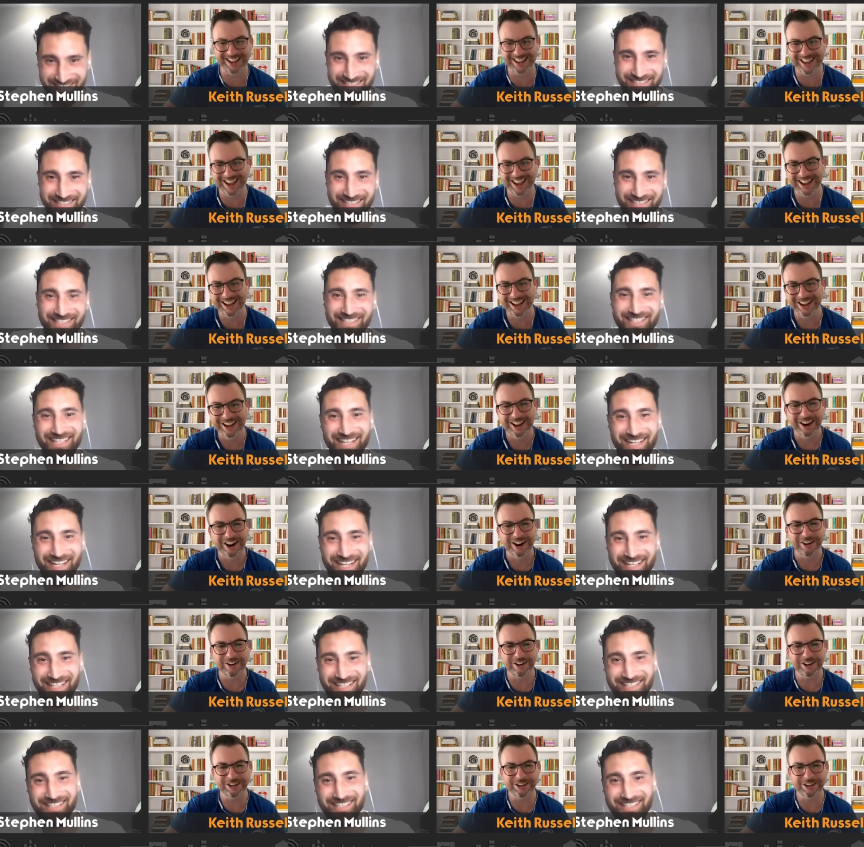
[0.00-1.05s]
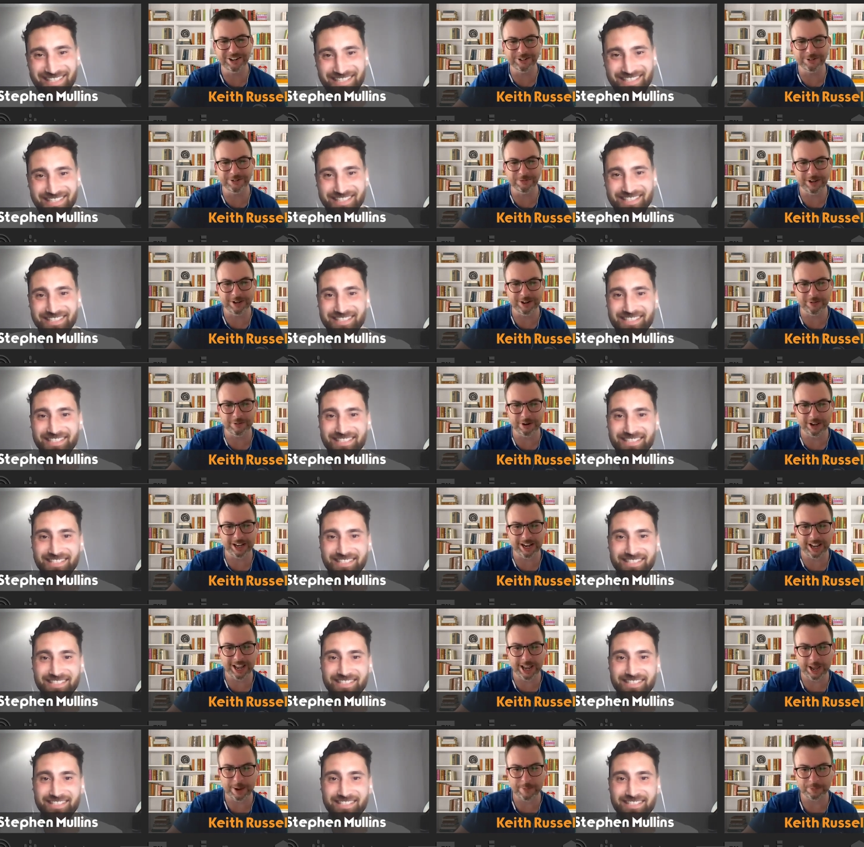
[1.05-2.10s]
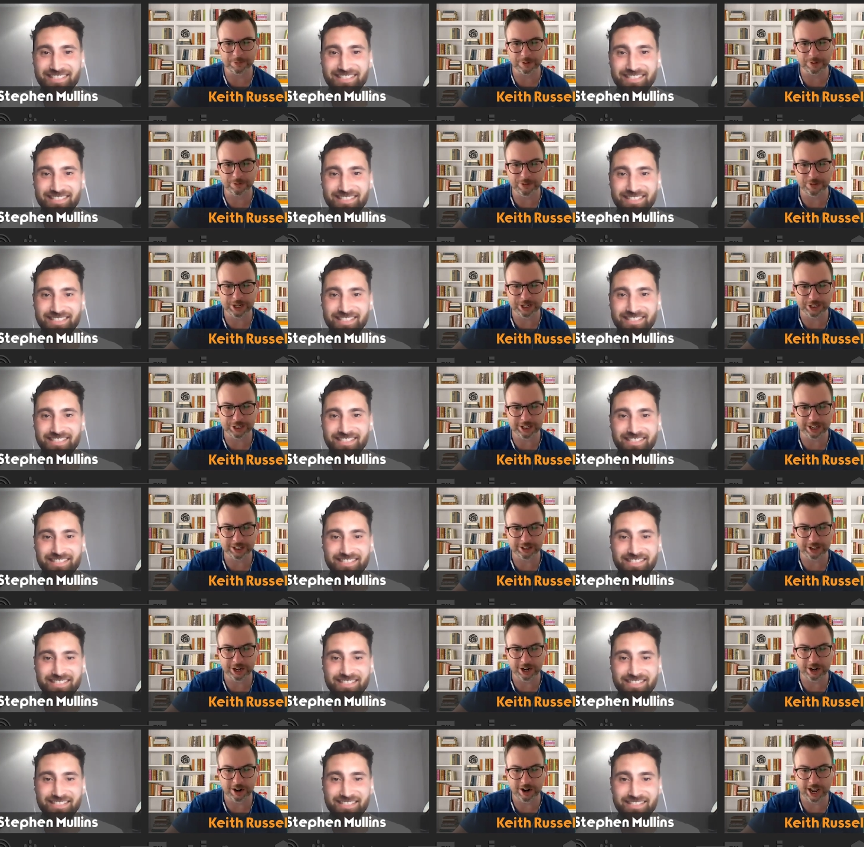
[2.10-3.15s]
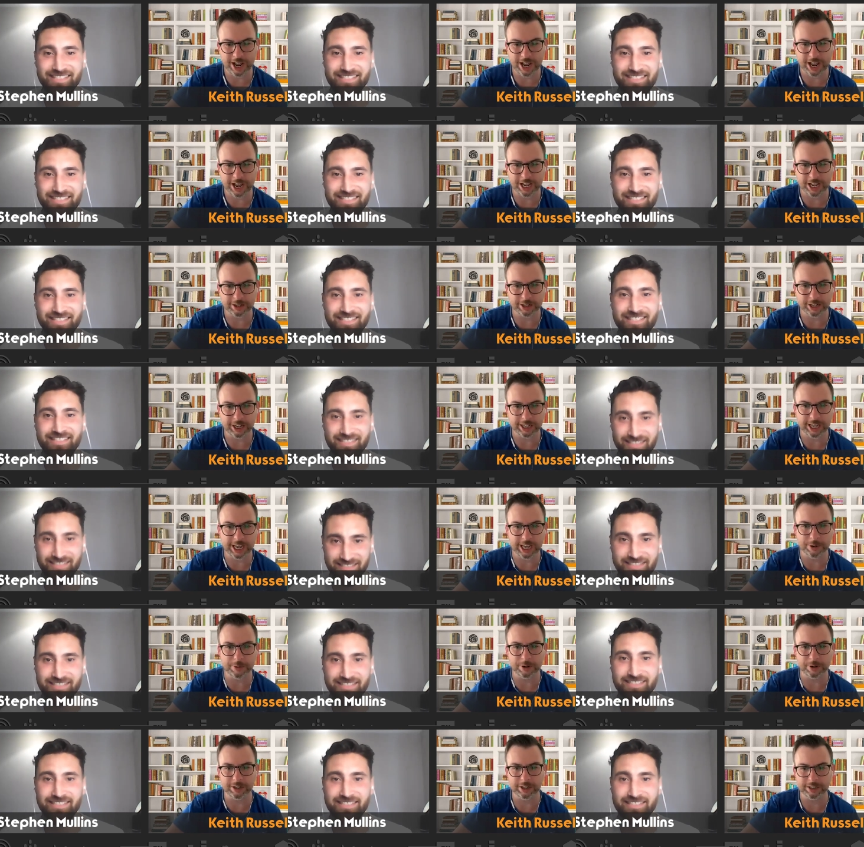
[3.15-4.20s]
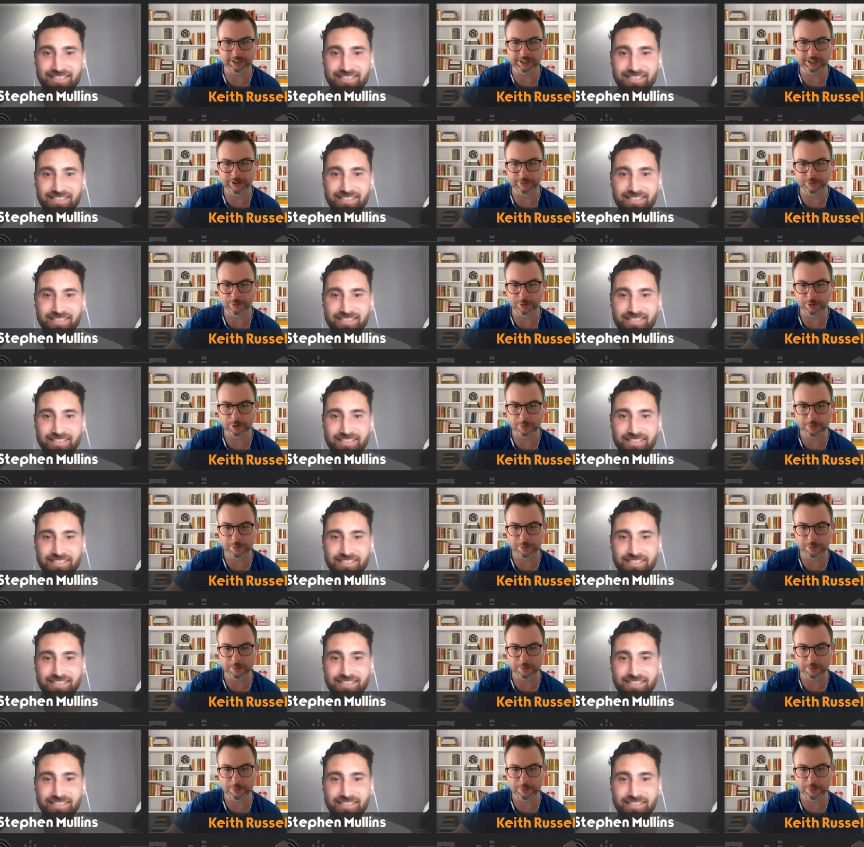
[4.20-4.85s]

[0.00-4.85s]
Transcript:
Speaker 1: Yeah. Yeah. Right, guys. We'll we'll um finish that there. And uh, again, I want to thank David for coming